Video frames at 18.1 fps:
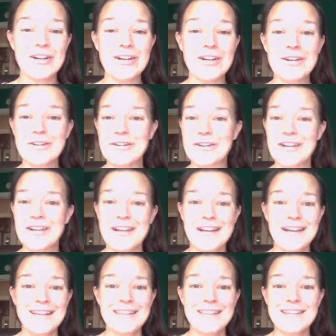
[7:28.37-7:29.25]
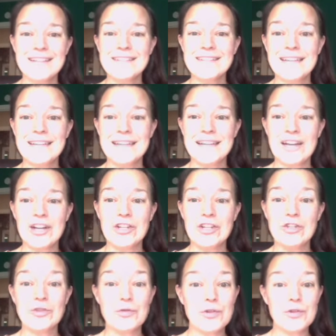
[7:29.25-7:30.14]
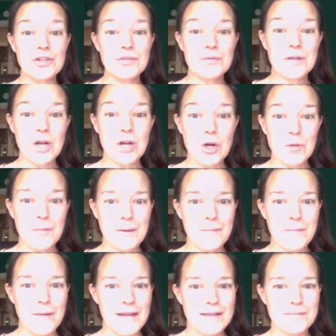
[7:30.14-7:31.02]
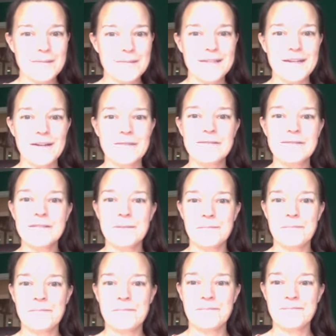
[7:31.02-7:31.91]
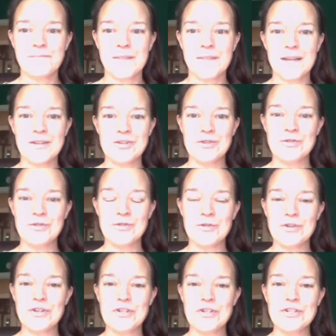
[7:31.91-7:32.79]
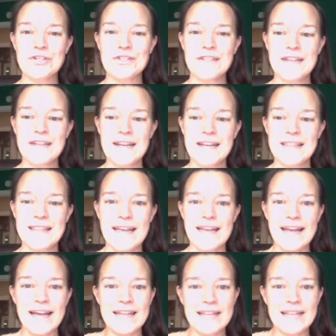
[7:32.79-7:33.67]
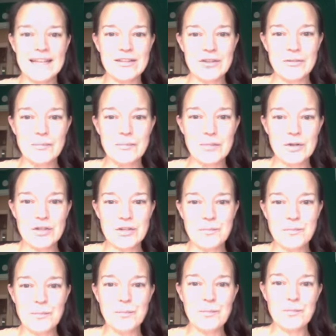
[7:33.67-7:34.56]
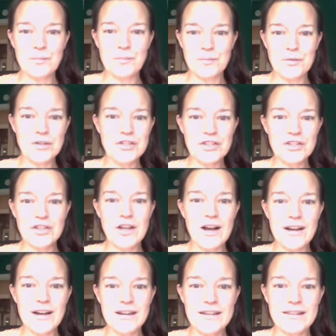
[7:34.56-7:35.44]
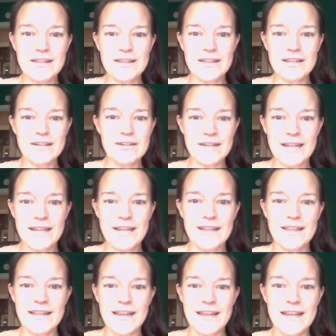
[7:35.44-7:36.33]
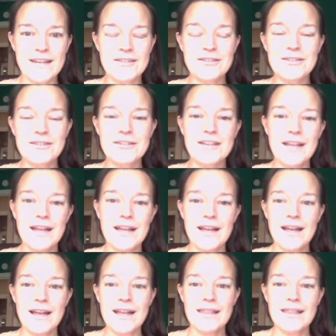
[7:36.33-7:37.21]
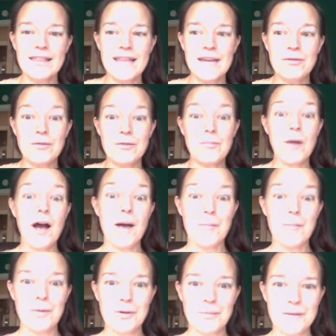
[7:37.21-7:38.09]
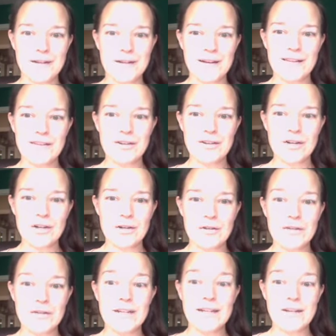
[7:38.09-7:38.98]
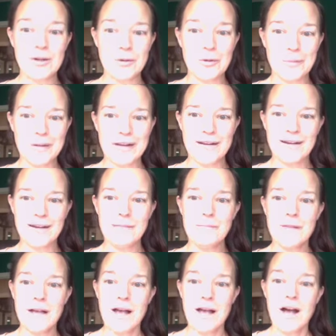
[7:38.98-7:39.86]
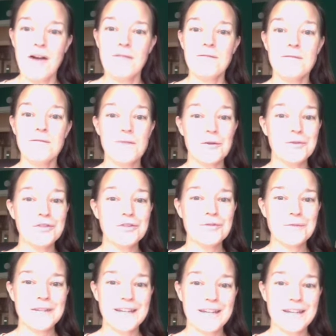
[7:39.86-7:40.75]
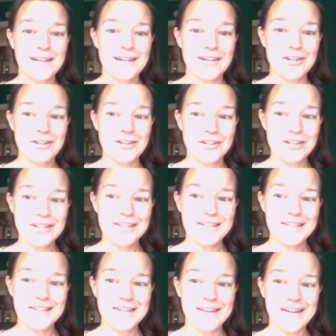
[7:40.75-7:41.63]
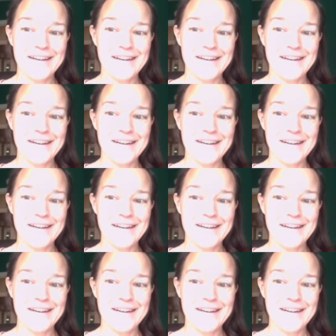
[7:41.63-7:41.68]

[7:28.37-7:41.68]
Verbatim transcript: Oh, Things like doors would open by themselves, doors that had like the push push lock in the little in the handle, they would pop open on their own and open up. Phones would get unhooked.